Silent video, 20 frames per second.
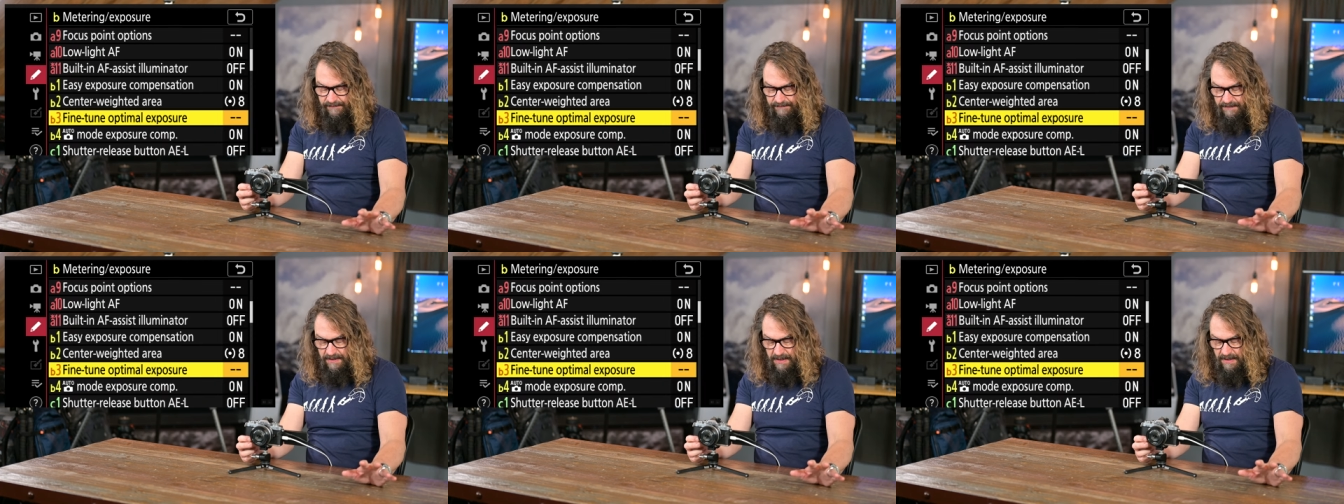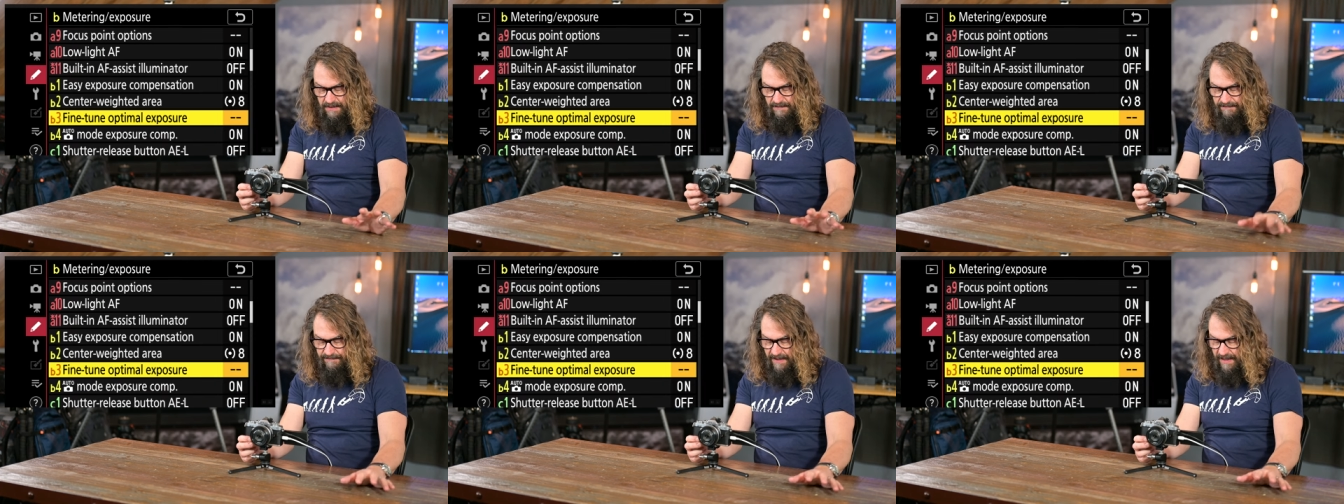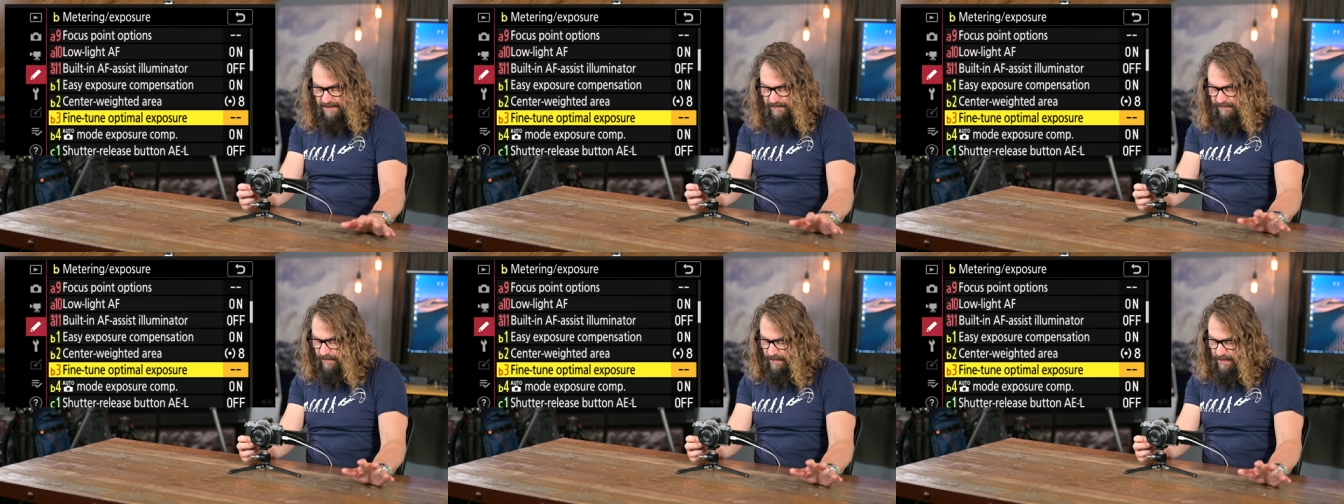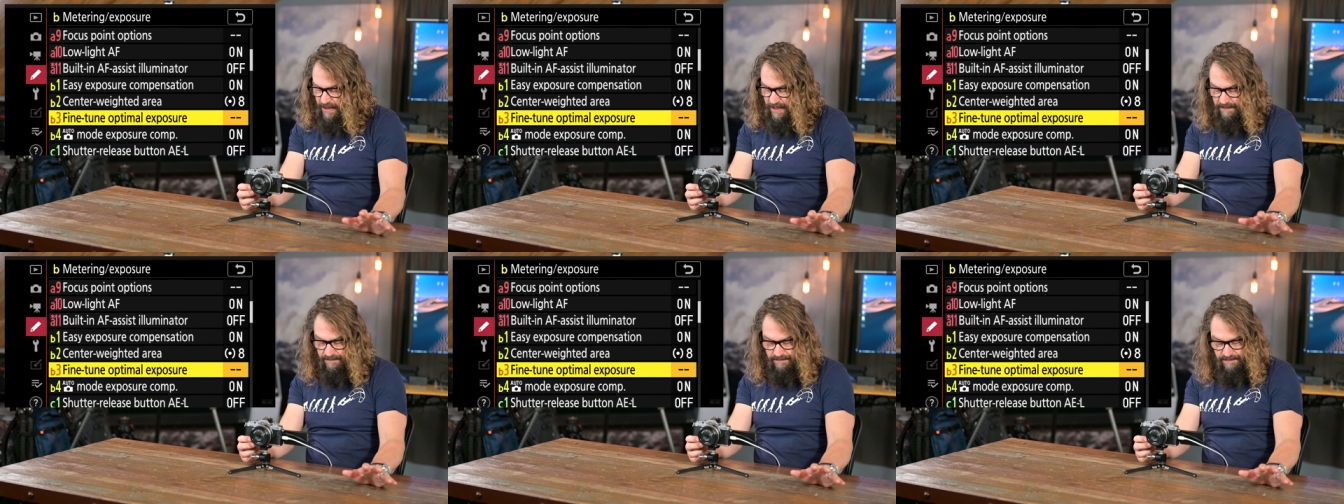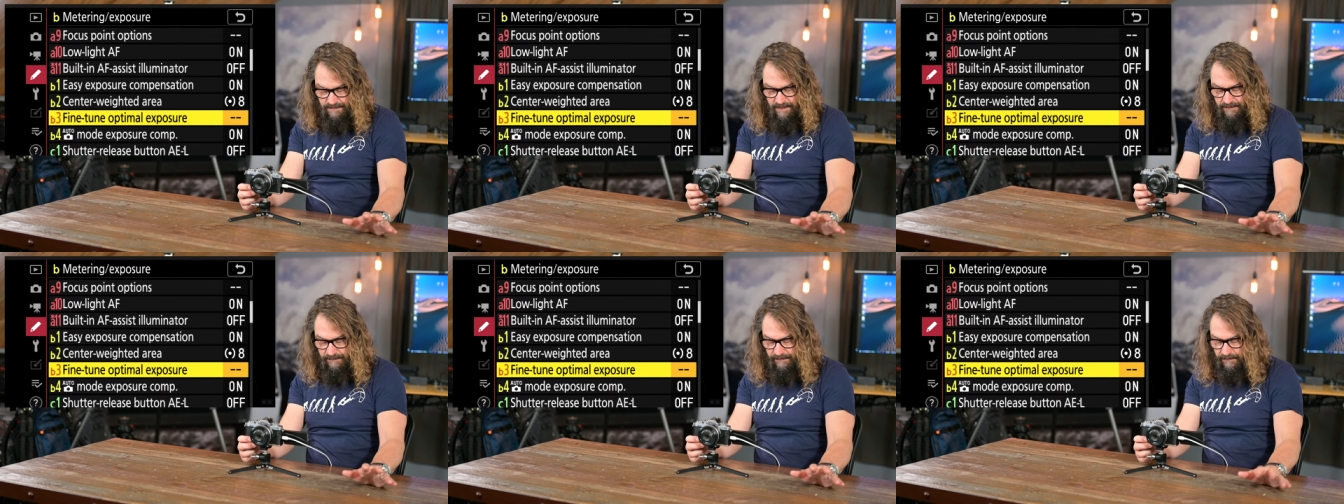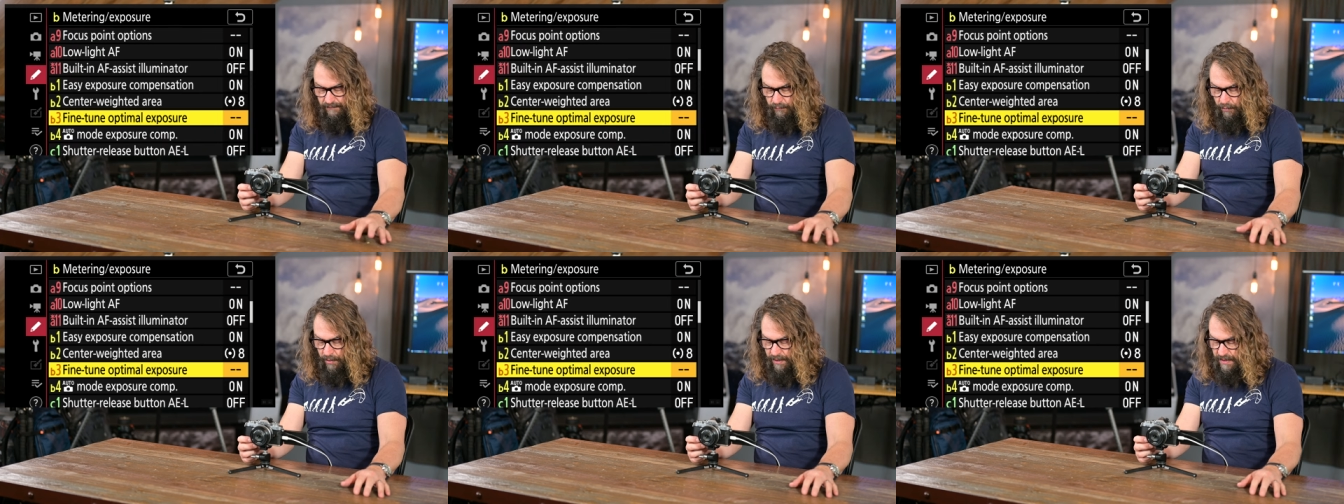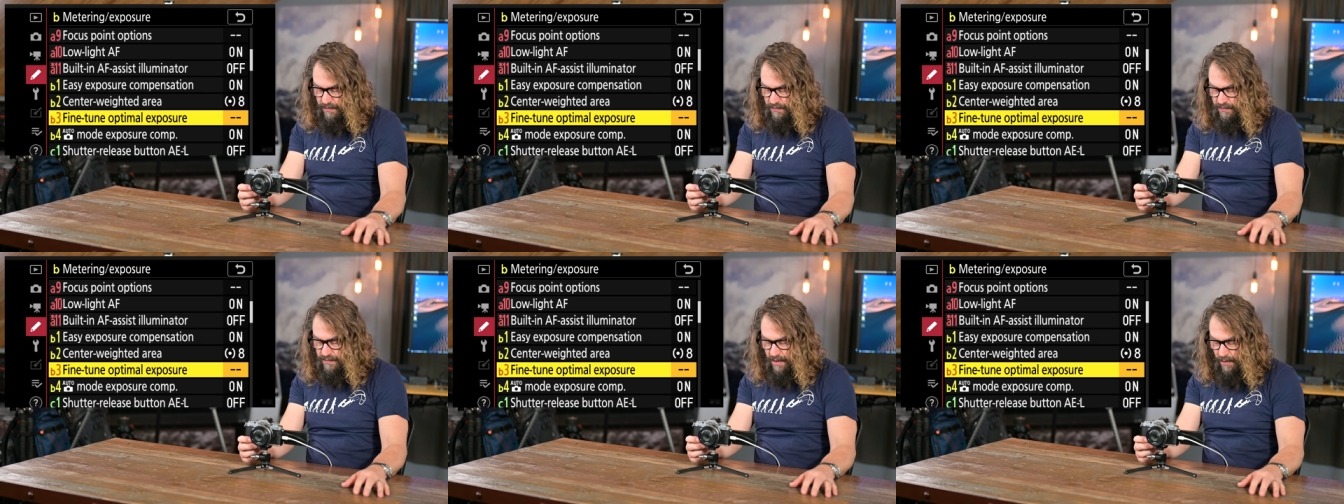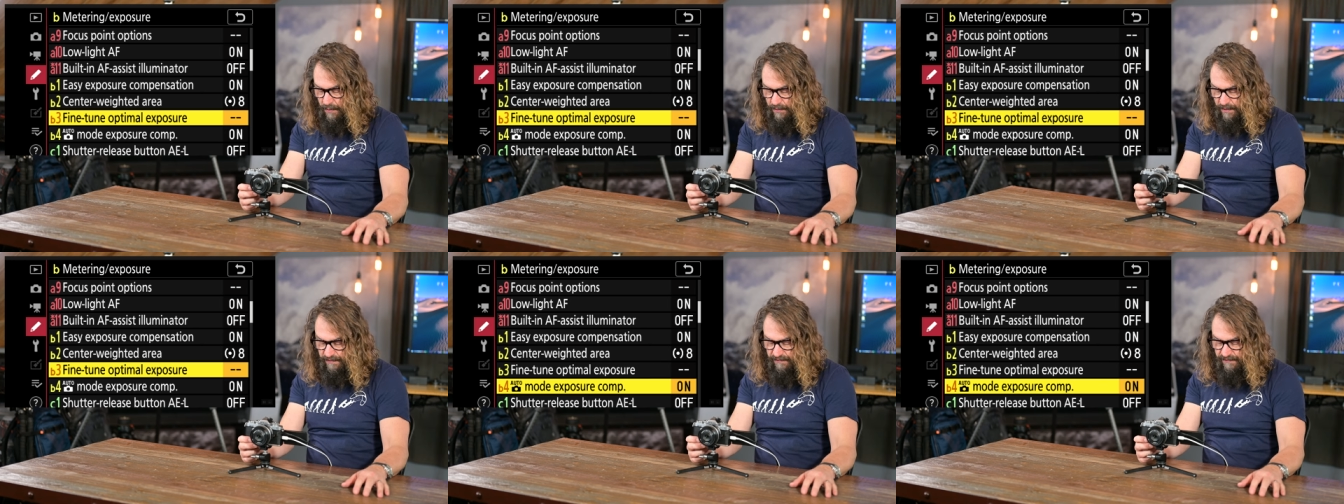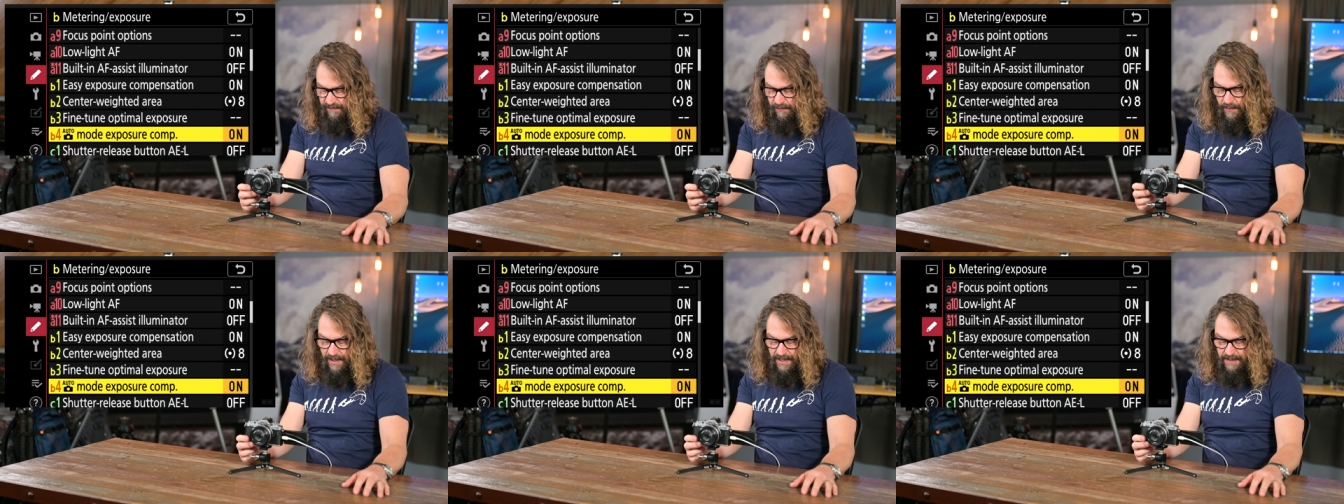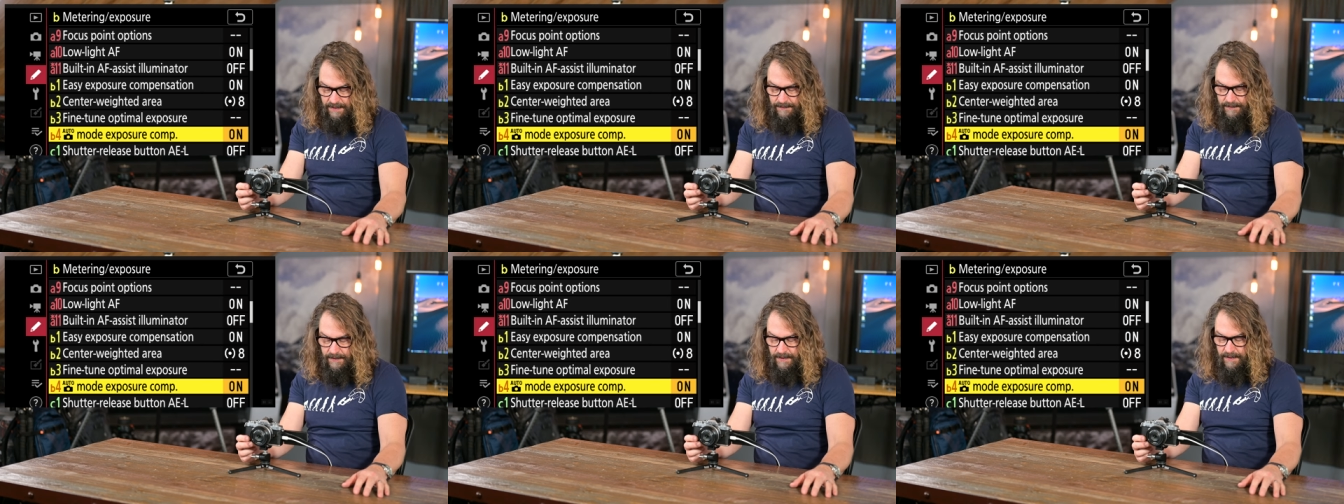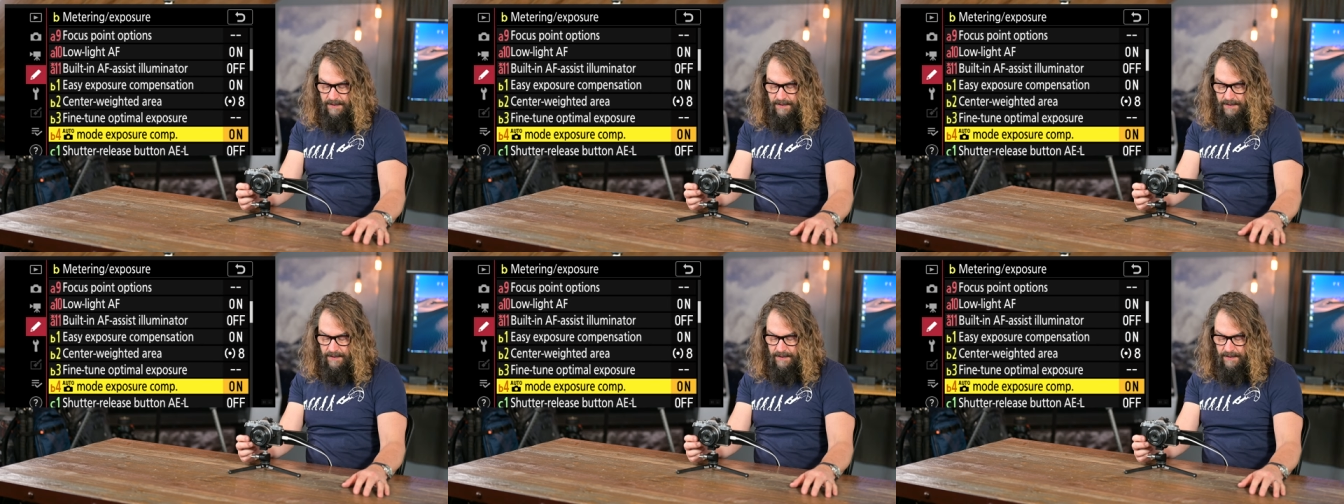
If you need to fine tune it, this is where you go to do it.